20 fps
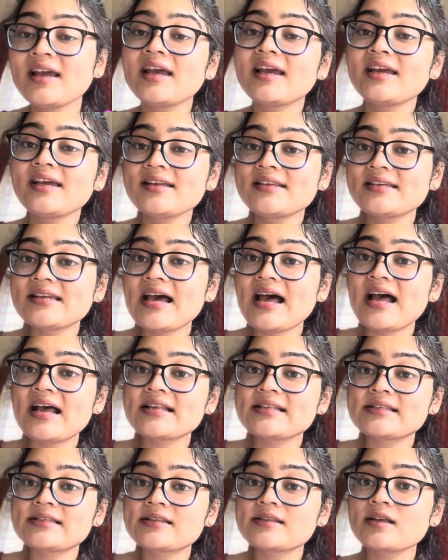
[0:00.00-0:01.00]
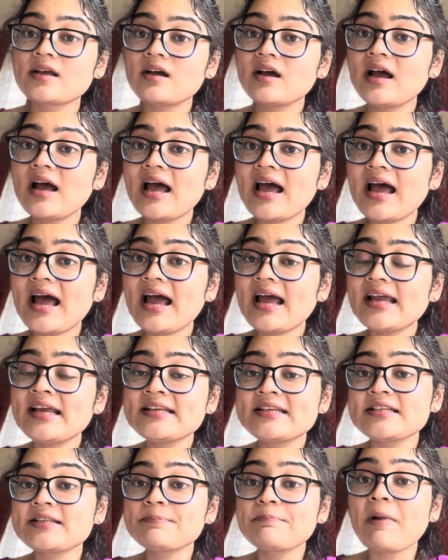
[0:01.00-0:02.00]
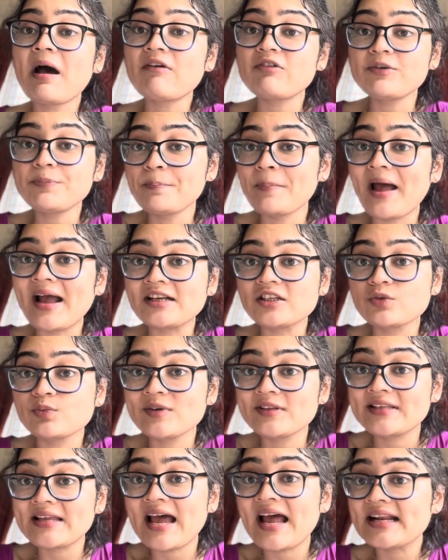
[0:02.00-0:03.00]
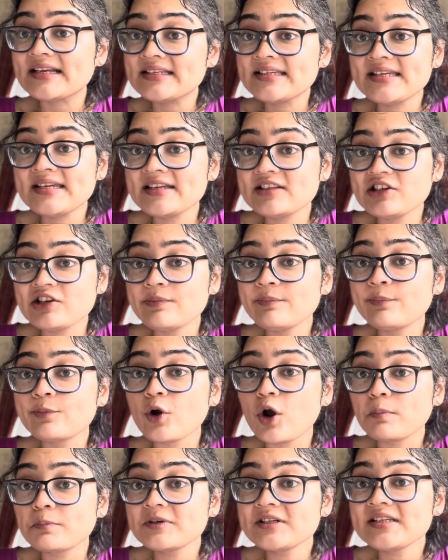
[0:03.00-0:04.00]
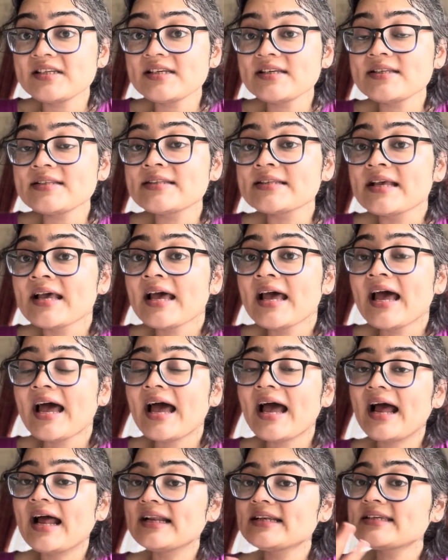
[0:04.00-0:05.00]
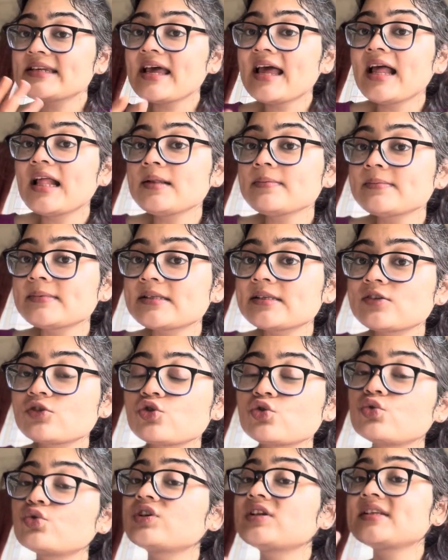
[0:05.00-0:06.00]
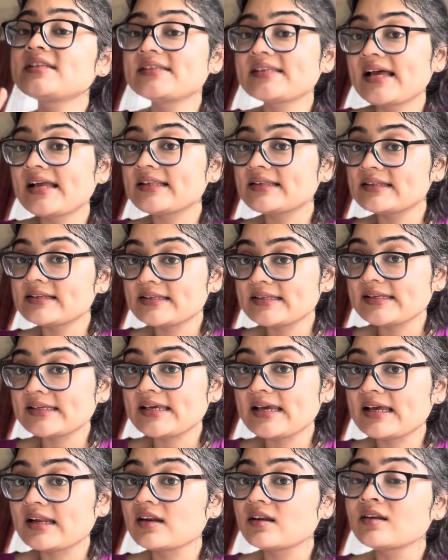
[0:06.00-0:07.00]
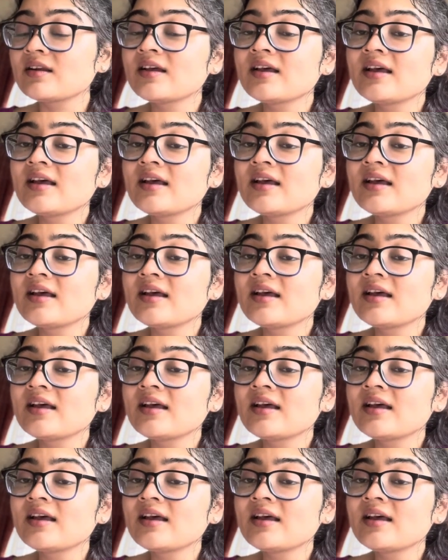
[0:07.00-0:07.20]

It is power packed with anti-aging properties and helps to reset the skin.